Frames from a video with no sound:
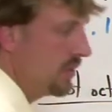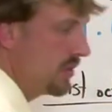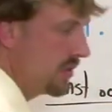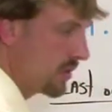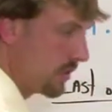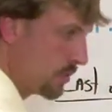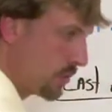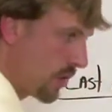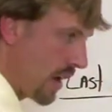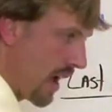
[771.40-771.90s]

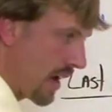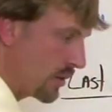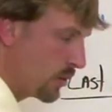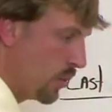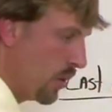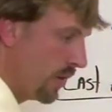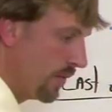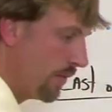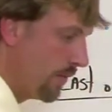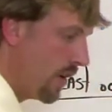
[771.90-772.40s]
subtract
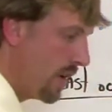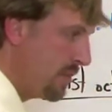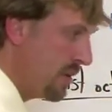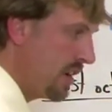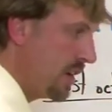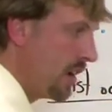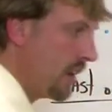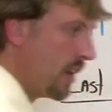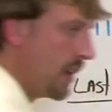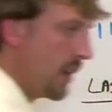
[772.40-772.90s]
one from
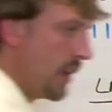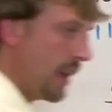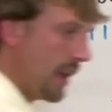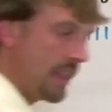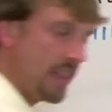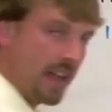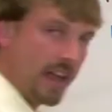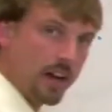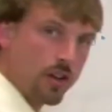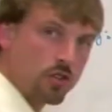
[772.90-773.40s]
it,
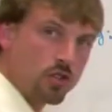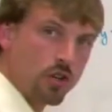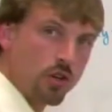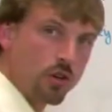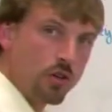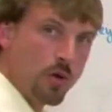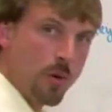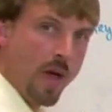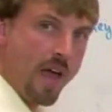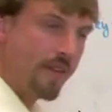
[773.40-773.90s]
and that'll
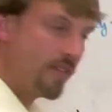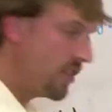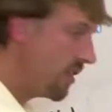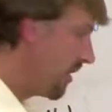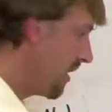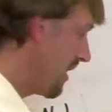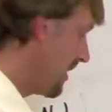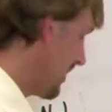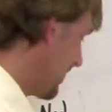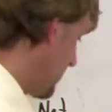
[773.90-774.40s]
show you
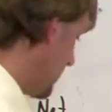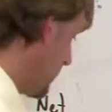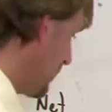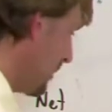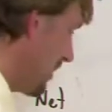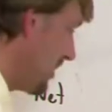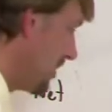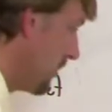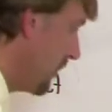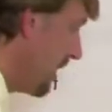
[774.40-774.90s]
everything that's in
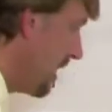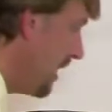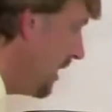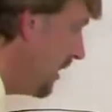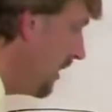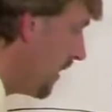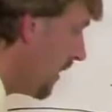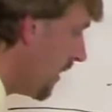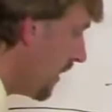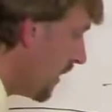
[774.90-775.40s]

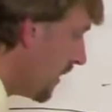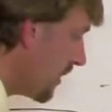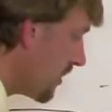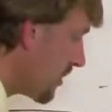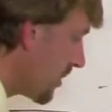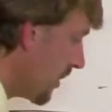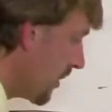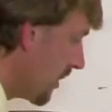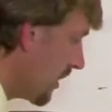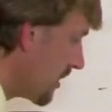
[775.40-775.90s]
between.
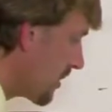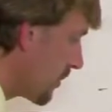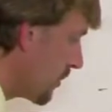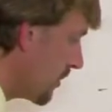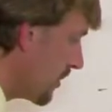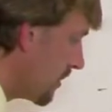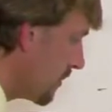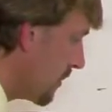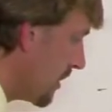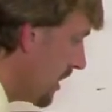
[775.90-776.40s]
So this
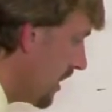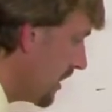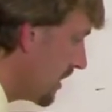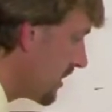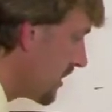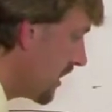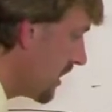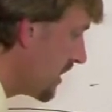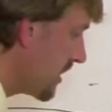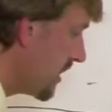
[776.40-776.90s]
would be
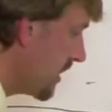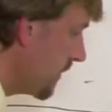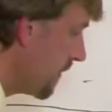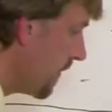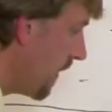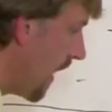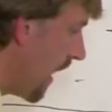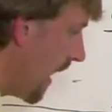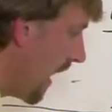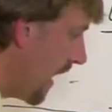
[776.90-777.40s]

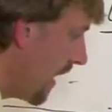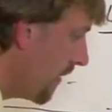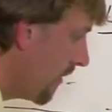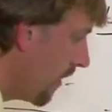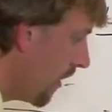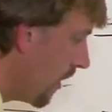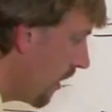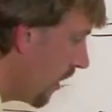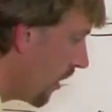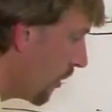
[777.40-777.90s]
65
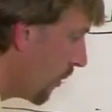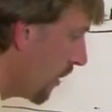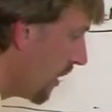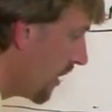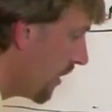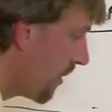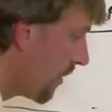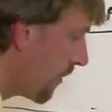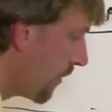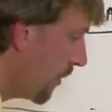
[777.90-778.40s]
all the
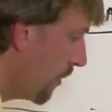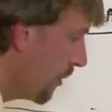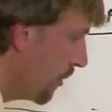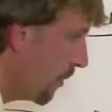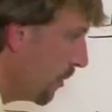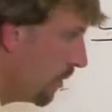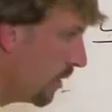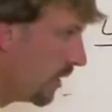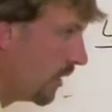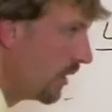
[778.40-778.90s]
way
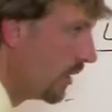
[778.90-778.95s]
through.